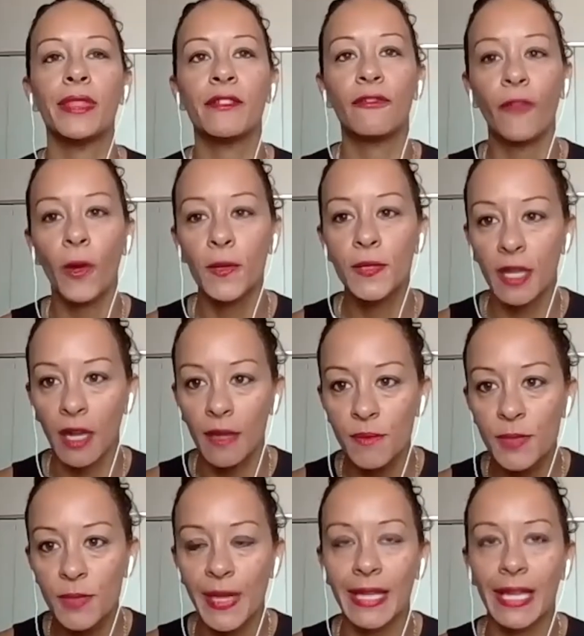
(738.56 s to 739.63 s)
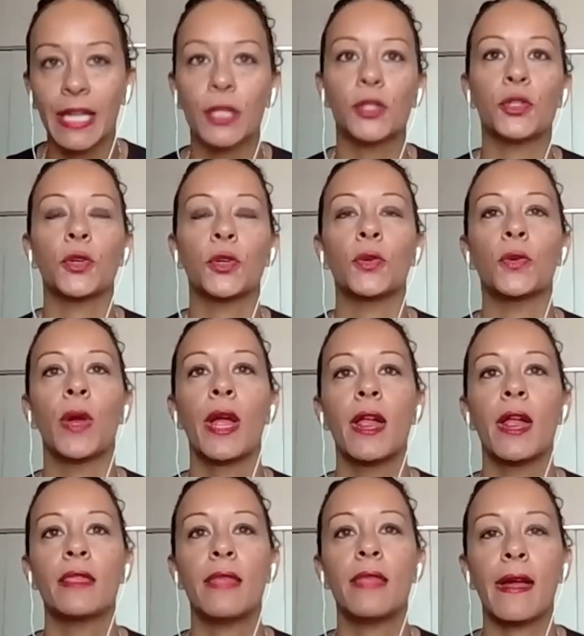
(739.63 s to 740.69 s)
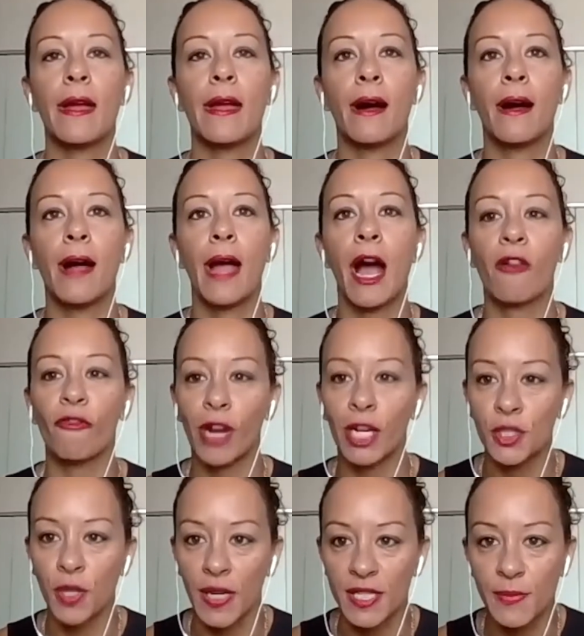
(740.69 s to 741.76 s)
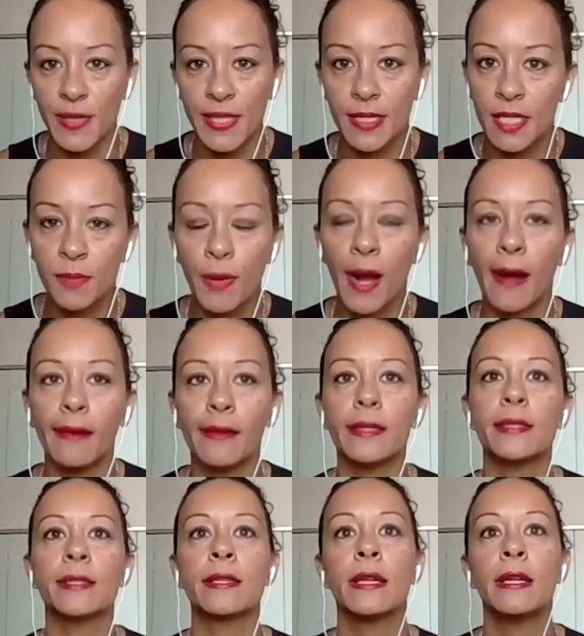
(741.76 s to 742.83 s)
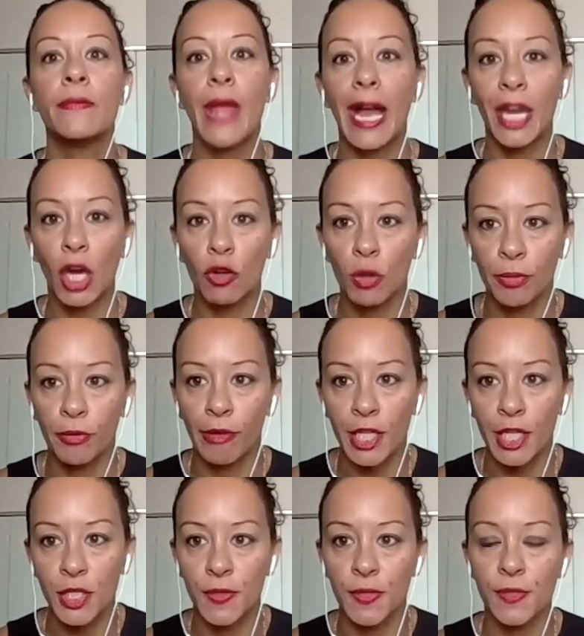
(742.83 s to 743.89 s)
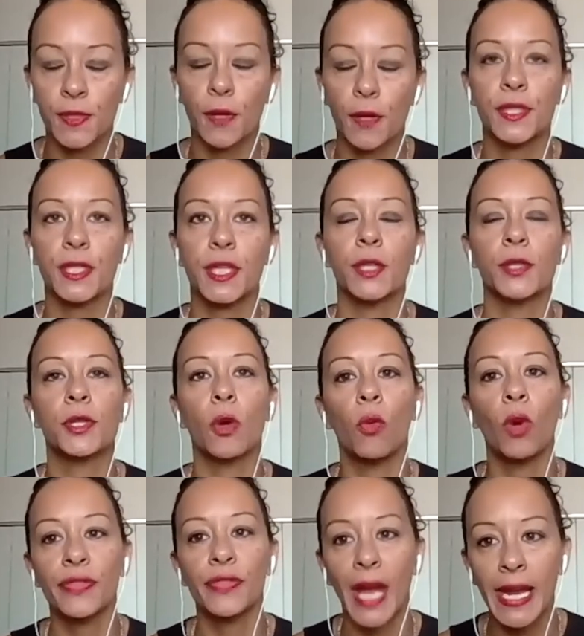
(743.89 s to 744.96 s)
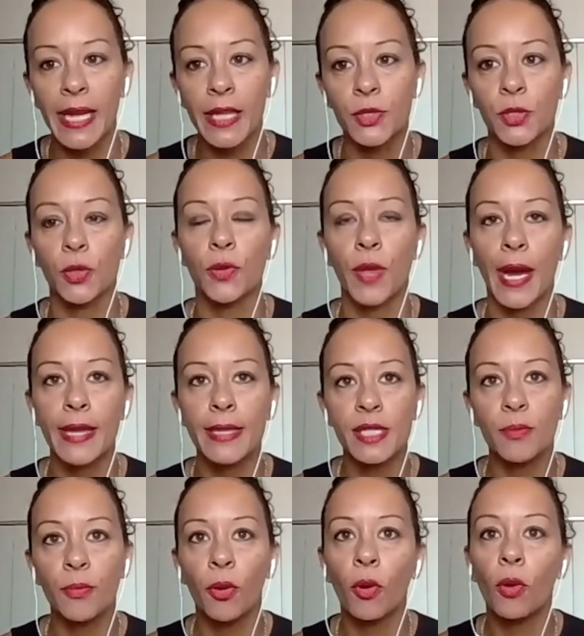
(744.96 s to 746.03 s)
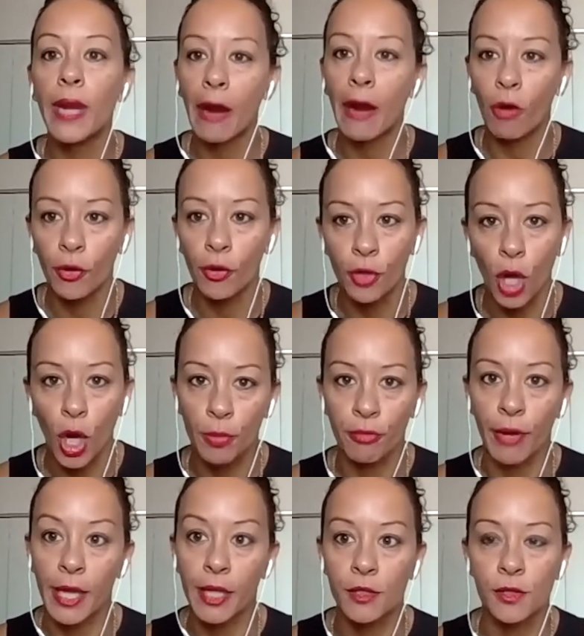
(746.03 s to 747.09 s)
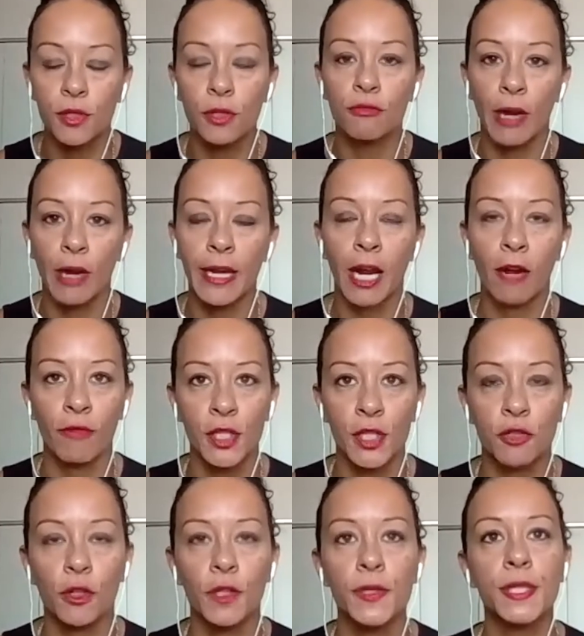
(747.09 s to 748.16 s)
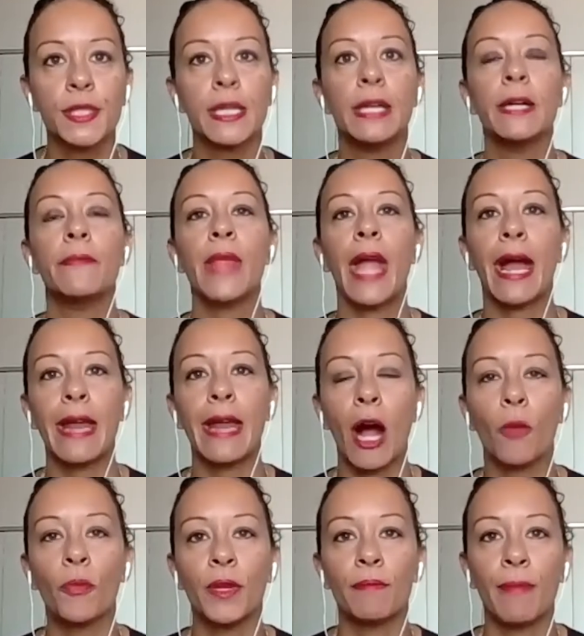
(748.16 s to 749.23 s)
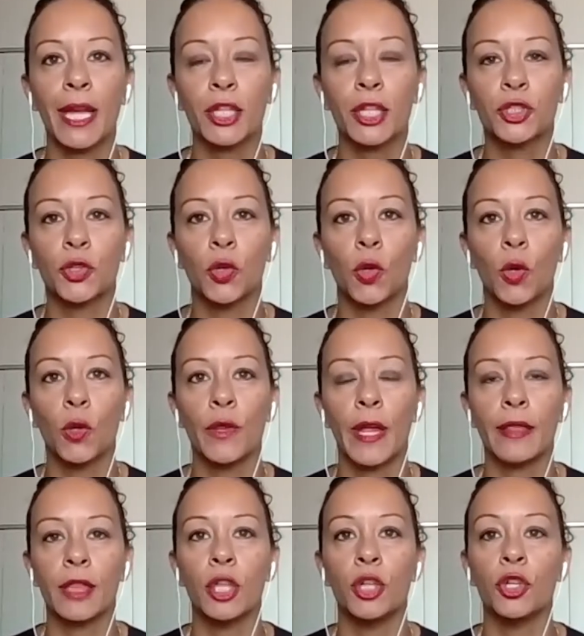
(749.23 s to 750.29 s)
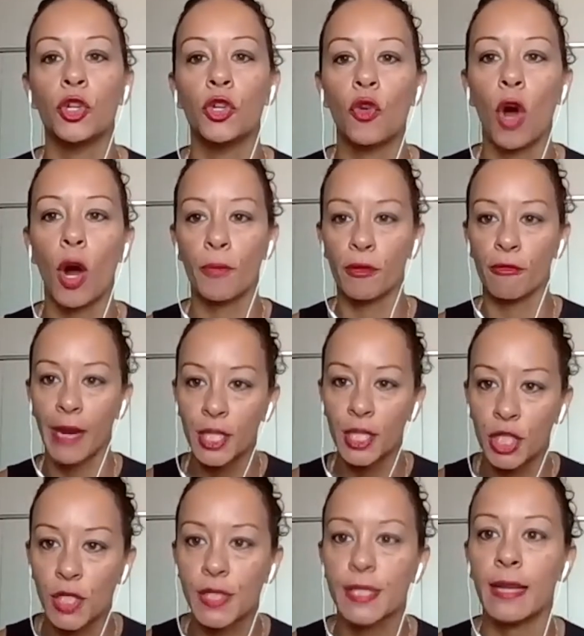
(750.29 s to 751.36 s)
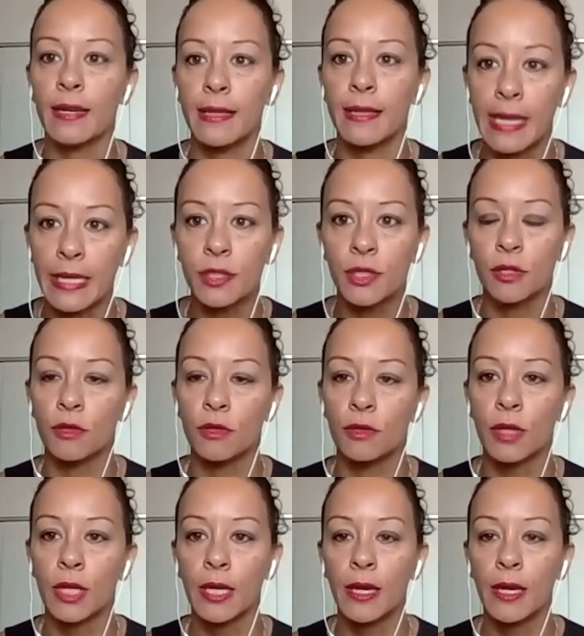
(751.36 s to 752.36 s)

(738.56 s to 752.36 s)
the folks that I'm speaking to, they are our franchise business partners and our operations associates. So what they do, they support our owner operators who run our restaurants and help them make sure that the new operations that need to